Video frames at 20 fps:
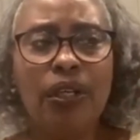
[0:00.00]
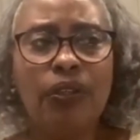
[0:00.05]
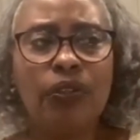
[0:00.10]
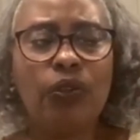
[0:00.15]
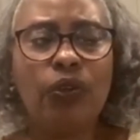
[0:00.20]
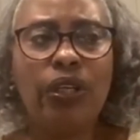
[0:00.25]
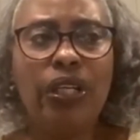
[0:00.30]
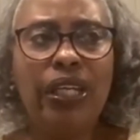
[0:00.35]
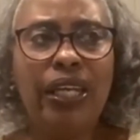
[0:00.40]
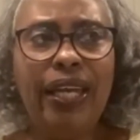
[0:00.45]

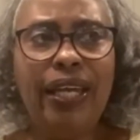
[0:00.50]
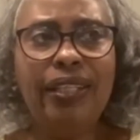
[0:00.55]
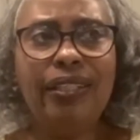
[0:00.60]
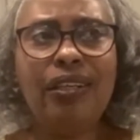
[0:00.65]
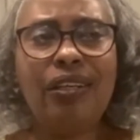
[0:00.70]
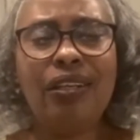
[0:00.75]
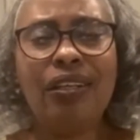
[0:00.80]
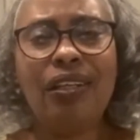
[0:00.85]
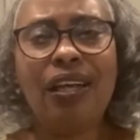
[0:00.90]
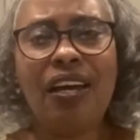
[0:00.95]
So he had
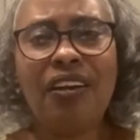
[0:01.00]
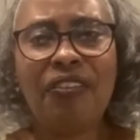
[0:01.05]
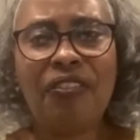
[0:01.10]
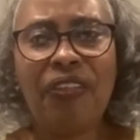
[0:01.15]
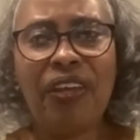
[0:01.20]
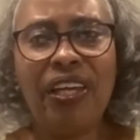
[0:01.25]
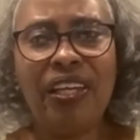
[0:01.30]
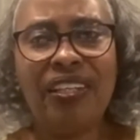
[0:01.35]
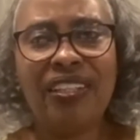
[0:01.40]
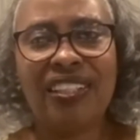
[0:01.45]
done a lot of
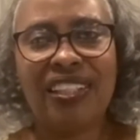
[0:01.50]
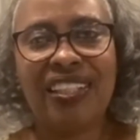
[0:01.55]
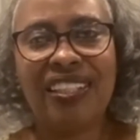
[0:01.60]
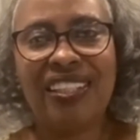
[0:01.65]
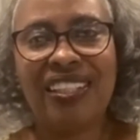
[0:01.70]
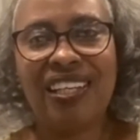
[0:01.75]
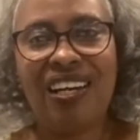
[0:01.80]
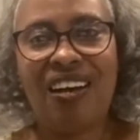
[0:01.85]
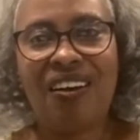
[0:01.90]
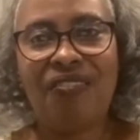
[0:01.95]
things and
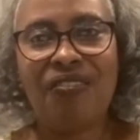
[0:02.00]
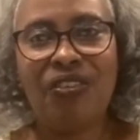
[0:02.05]
stuff,